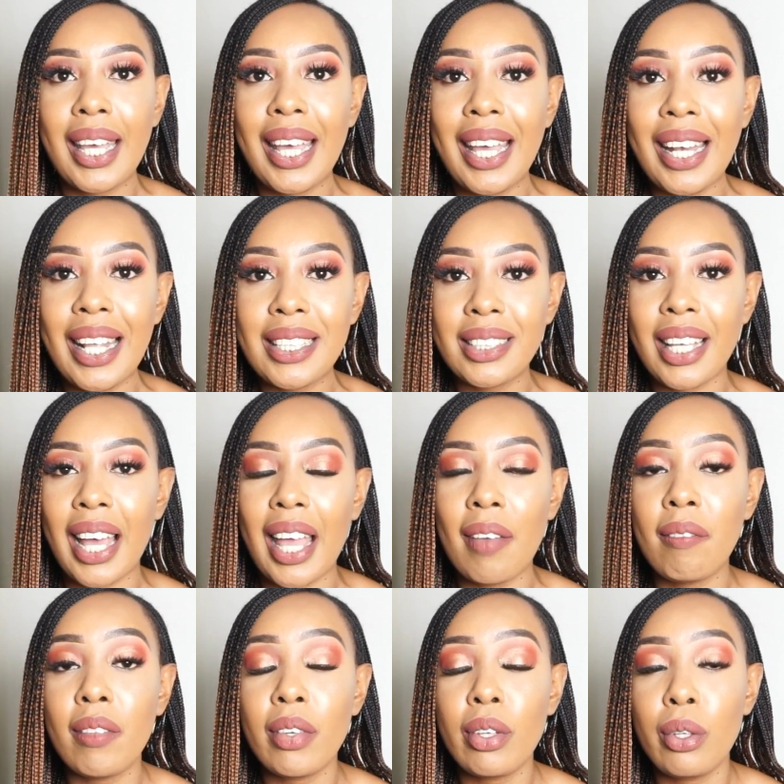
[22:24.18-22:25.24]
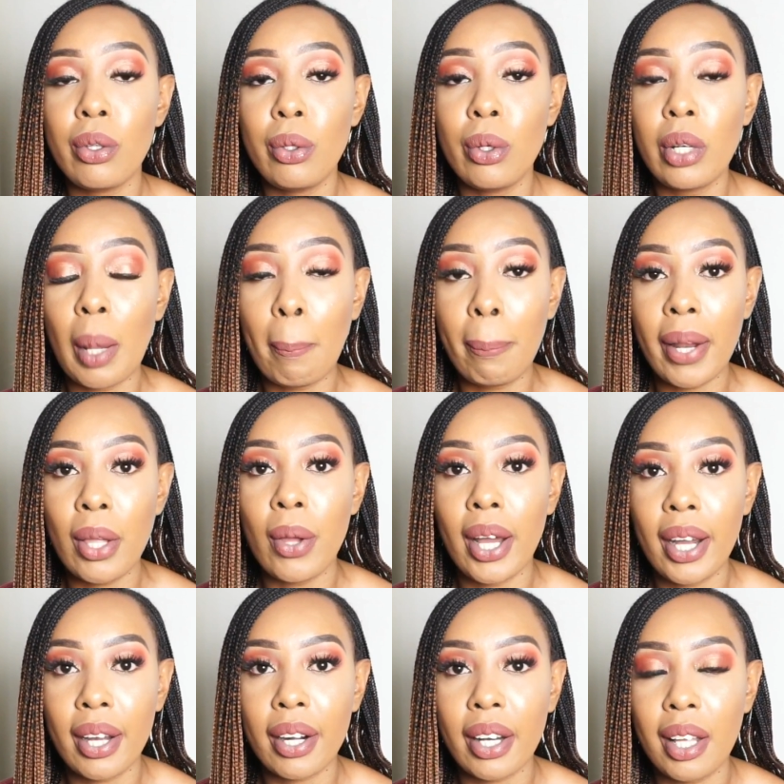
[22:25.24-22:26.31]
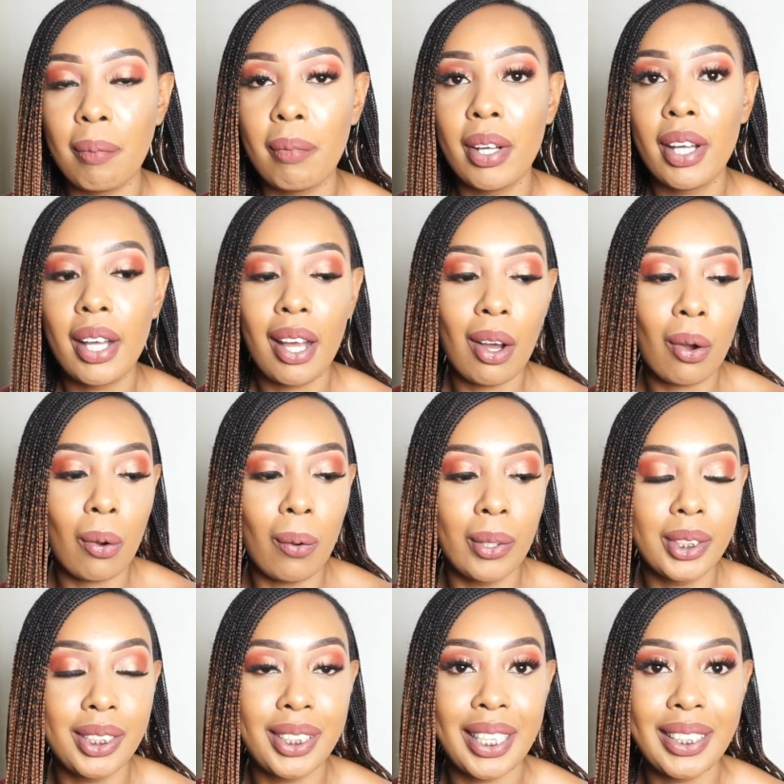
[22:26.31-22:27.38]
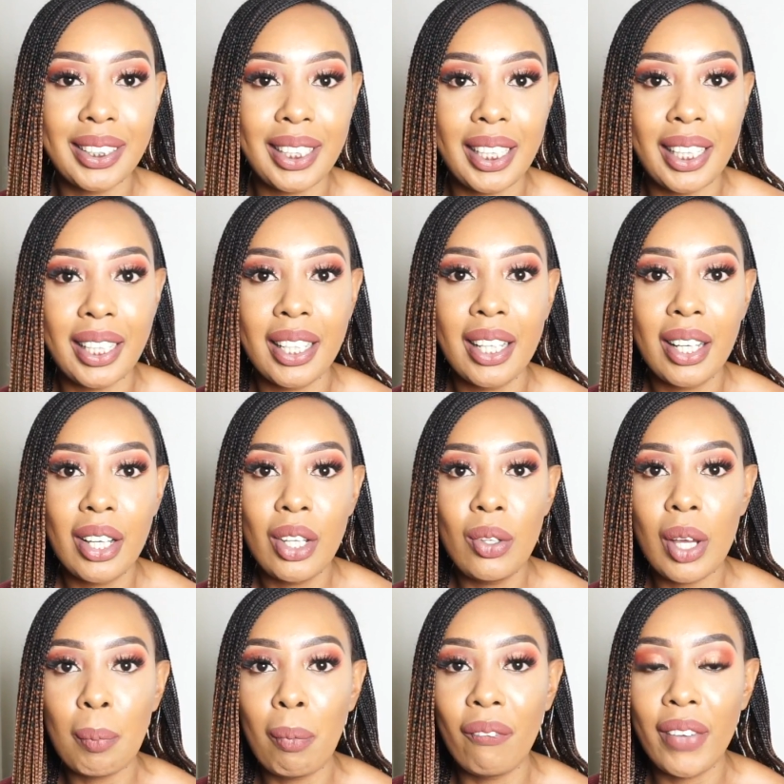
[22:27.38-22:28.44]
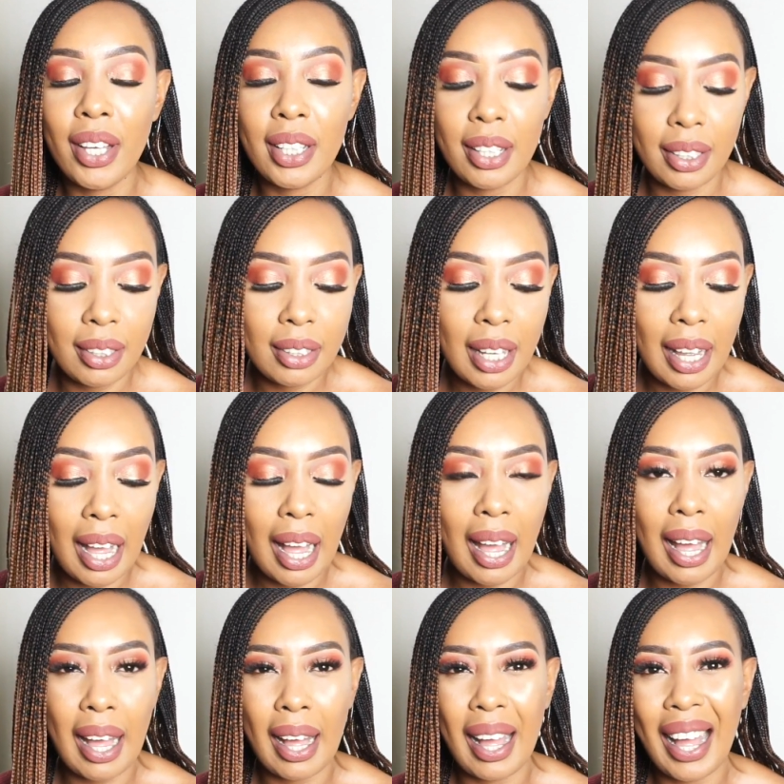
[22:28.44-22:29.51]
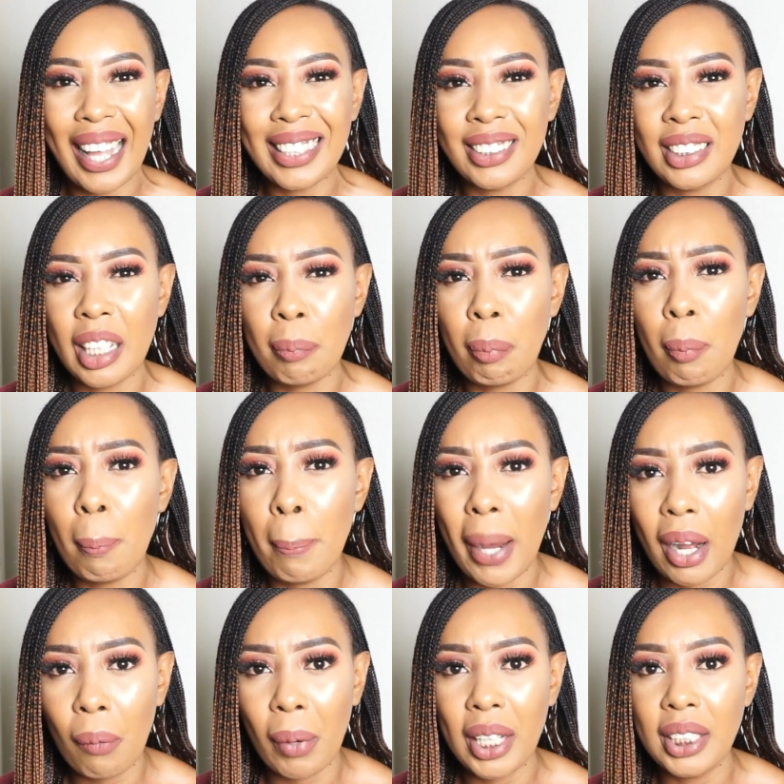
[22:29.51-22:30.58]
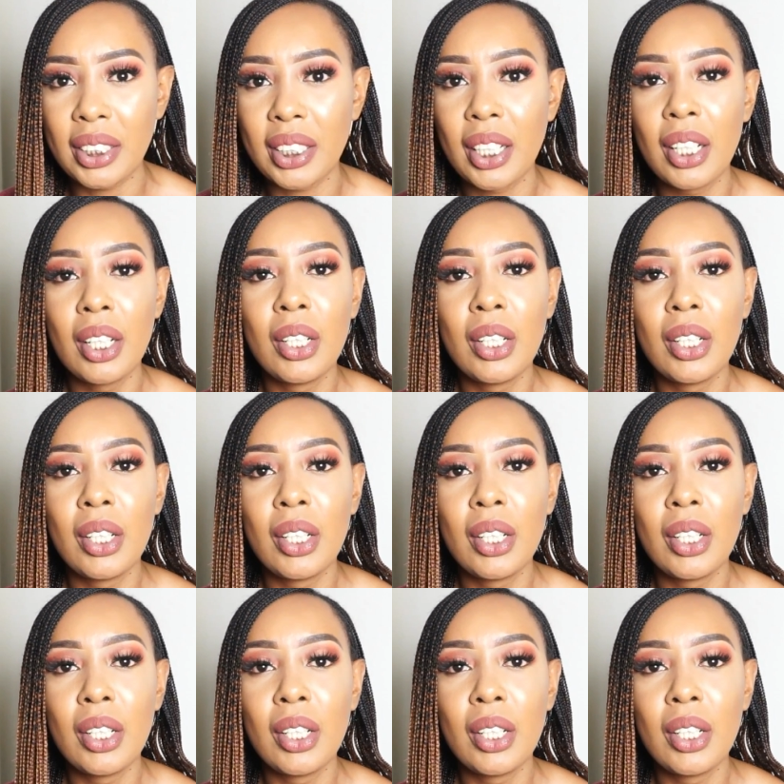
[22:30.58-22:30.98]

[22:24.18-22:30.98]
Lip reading: Anytime you don't apply your cream constantly, you're moving a step backwards.